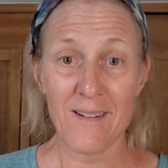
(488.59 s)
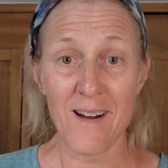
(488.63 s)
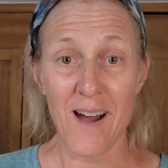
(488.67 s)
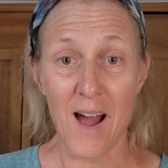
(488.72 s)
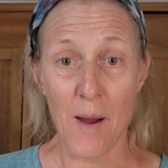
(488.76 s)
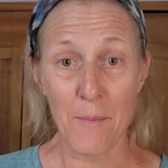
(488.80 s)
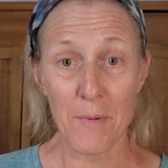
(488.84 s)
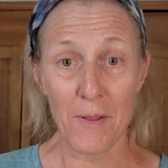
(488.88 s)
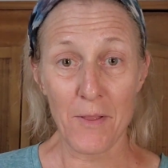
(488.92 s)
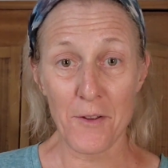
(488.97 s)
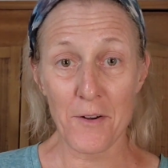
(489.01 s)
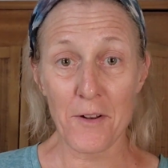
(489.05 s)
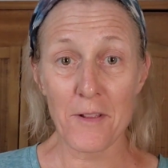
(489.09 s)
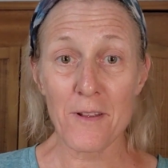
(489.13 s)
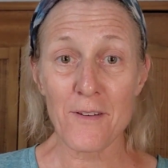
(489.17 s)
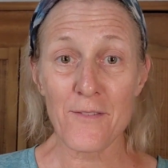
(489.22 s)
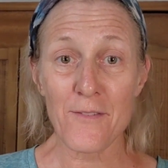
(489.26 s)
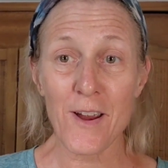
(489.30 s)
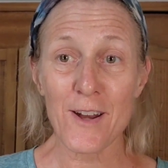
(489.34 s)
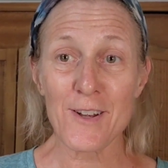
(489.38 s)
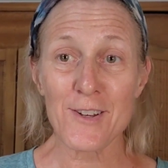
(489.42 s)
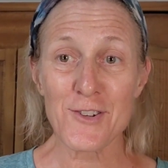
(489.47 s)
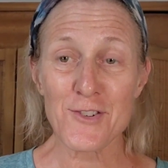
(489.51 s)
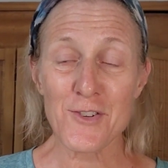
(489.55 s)
I'm a little
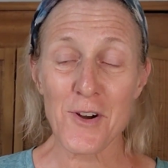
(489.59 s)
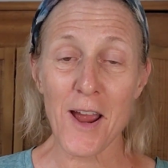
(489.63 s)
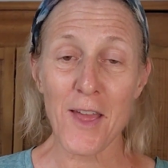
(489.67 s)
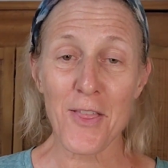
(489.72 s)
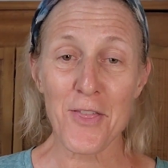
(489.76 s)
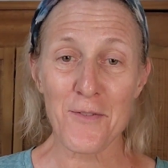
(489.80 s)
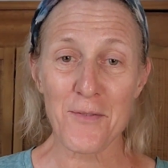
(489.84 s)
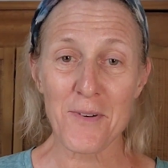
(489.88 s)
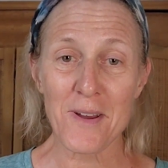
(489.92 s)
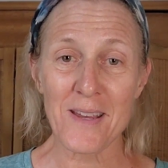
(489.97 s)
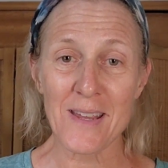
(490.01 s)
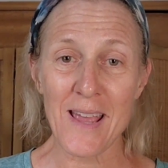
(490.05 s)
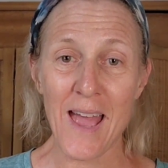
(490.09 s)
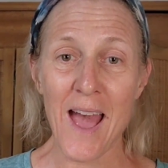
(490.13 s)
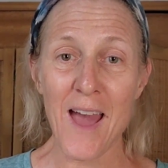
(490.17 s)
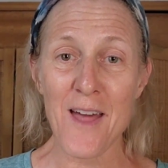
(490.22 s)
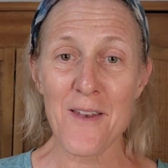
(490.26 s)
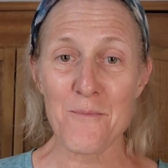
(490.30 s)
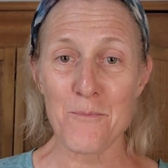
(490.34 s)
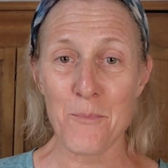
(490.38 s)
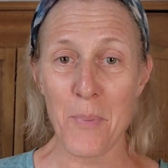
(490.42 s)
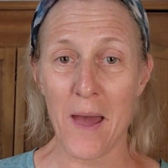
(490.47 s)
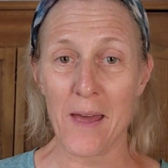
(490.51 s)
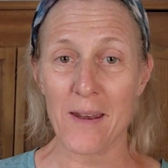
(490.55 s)
afraid to try 3 yet,
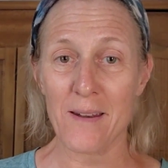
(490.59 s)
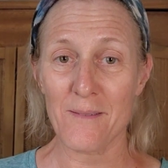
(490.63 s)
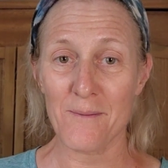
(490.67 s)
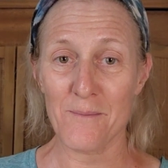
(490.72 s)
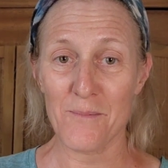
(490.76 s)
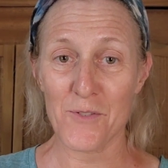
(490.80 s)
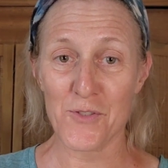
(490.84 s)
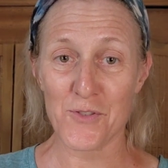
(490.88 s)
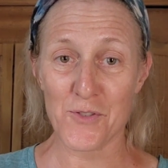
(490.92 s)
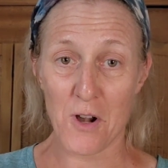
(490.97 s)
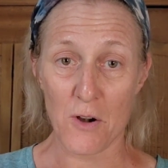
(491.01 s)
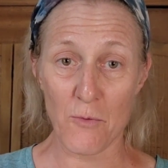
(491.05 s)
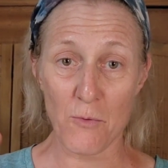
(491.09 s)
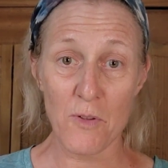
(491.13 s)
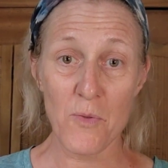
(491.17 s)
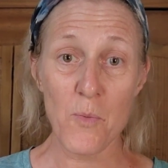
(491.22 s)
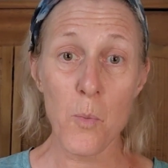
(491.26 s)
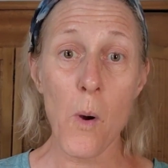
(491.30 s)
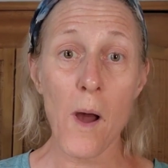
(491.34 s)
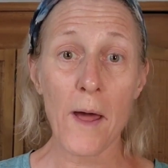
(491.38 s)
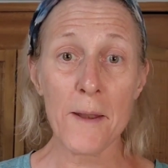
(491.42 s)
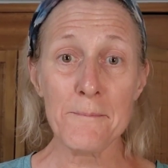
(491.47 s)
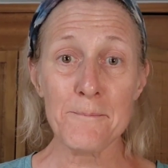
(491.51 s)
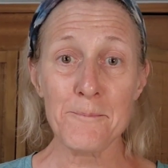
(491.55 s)
but start with
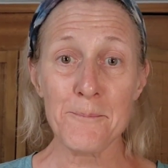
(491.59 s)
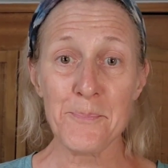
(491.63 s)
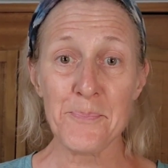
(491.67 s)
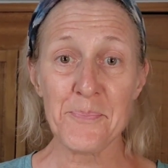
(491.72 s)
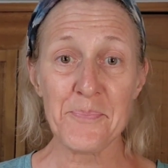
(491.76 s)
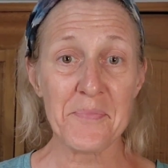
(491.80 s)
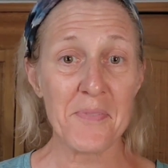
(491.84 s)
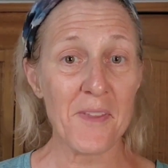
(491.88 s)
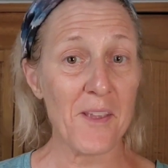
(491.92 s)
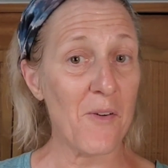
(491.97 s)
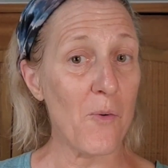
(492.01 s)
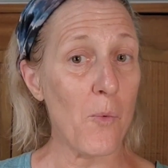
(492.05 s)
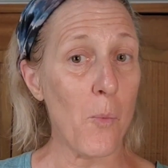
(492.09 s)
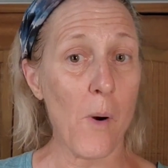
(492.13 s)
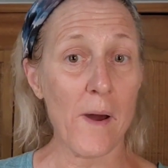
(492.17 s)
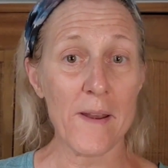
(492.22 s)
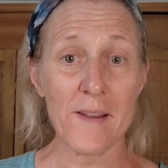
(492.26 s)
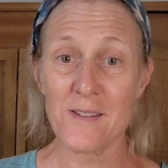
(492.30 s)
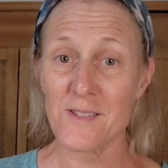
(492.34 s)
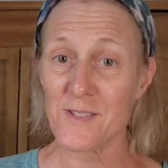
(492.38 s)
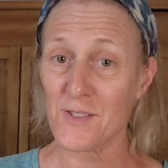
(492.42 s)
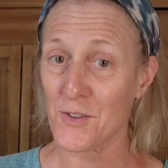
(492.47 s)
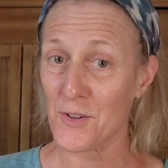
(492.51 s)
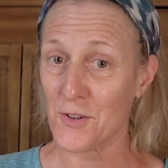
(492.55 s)
1. 1
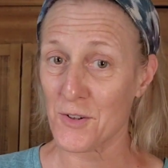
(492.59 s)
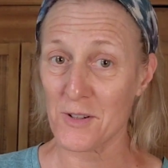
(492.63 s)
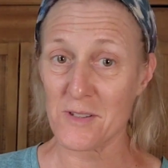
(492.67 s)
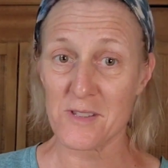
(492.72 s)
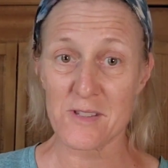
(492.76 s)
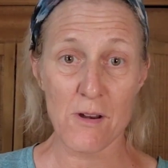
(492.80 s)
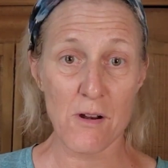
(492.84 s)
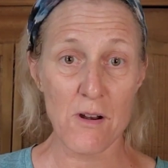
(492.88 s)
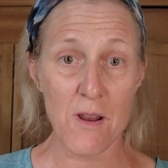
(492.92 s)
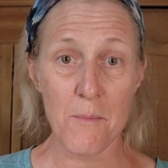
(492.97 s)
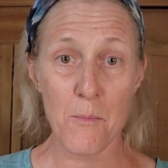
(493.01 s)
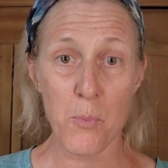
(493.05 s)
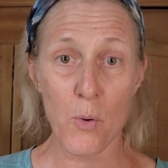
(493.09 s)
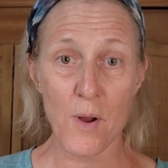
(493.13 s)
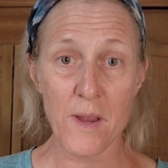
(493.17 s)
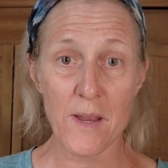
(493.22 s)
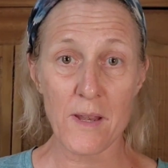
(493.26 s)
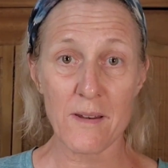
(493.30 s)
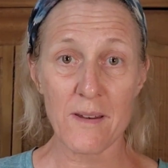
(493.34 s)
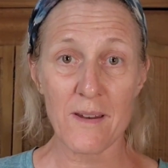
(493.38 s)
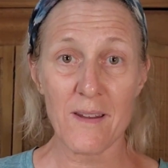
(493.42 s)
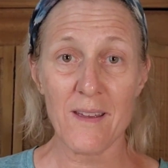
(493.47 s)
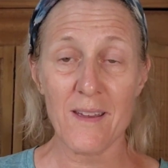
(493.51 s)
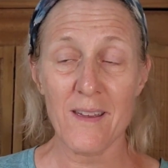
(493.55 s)
is a good starting point.